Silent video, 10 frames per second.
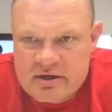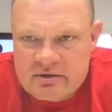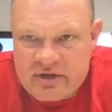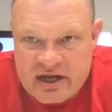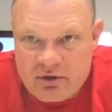
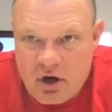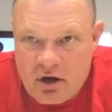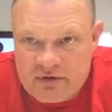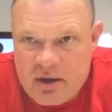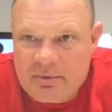Did I go to
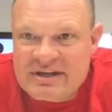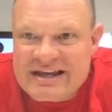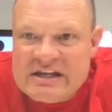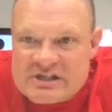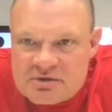Harvard? I went to
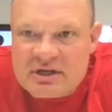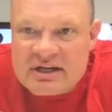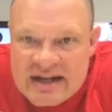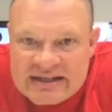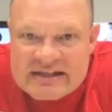Eastern
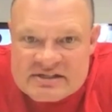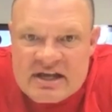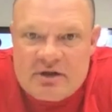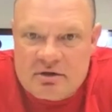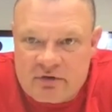Connecticut
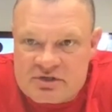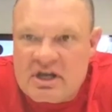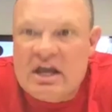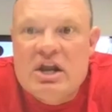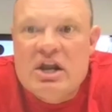State University.
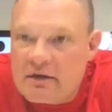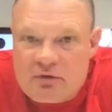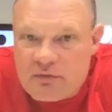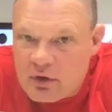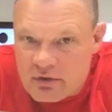None of you
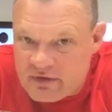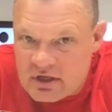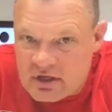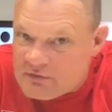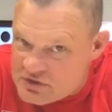have heard of it.
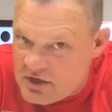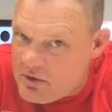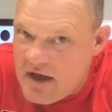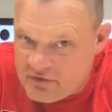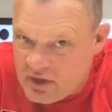If you say you
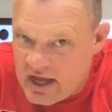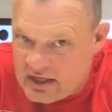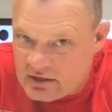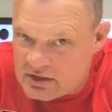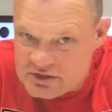have, you're lying,
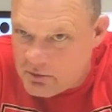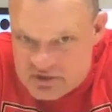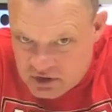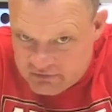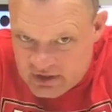because nobody's
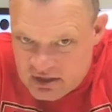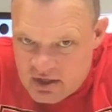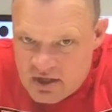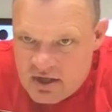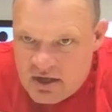heard of it.
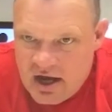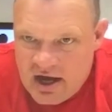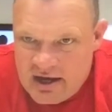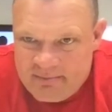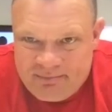
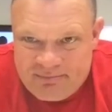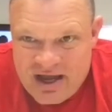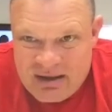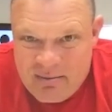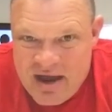I
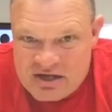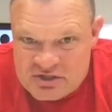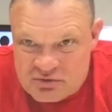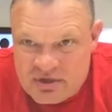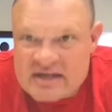got my
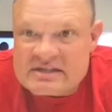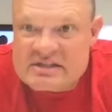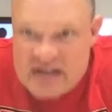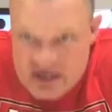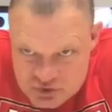master's degree at
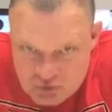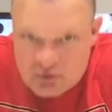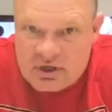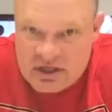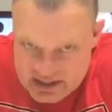Central
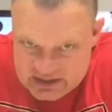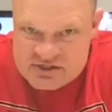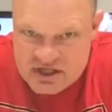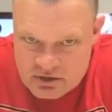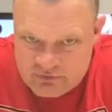Connecticut
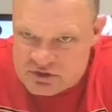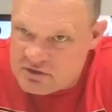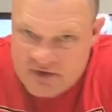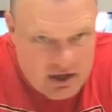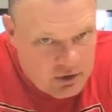State University.
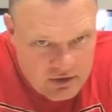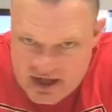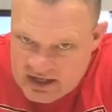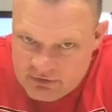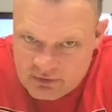You've not heard of that
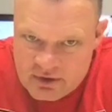either.